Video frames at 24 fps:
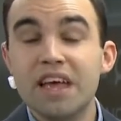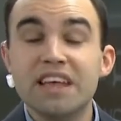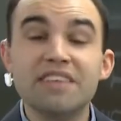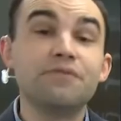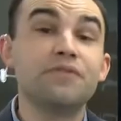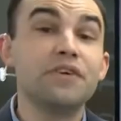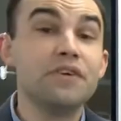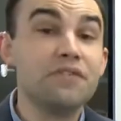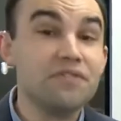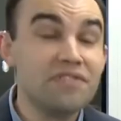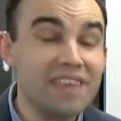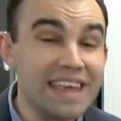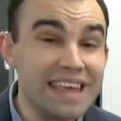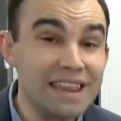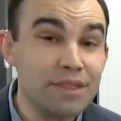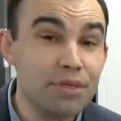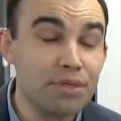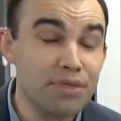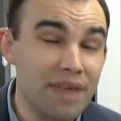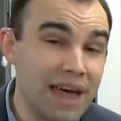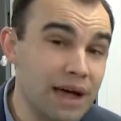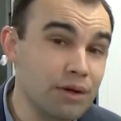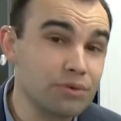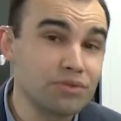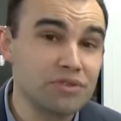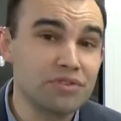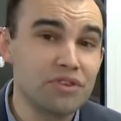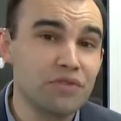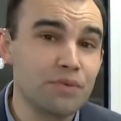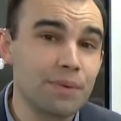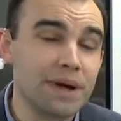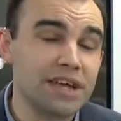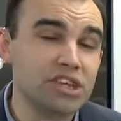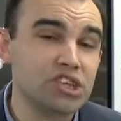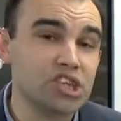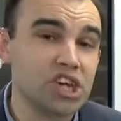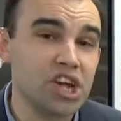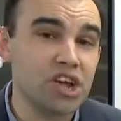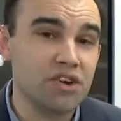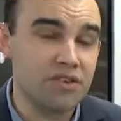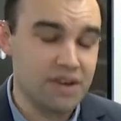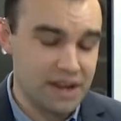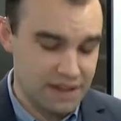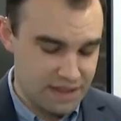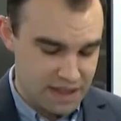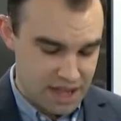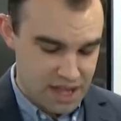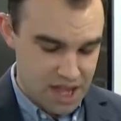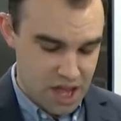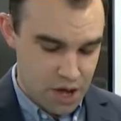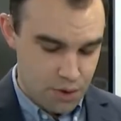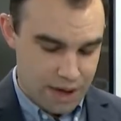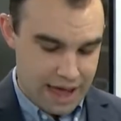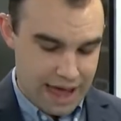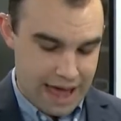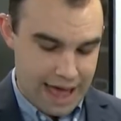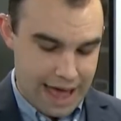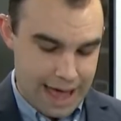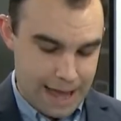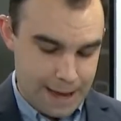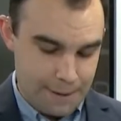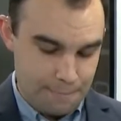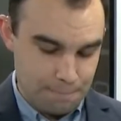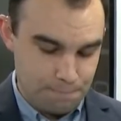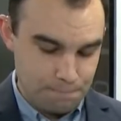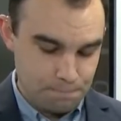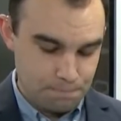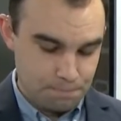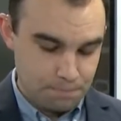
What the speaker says: 15,000 of which are in the UK.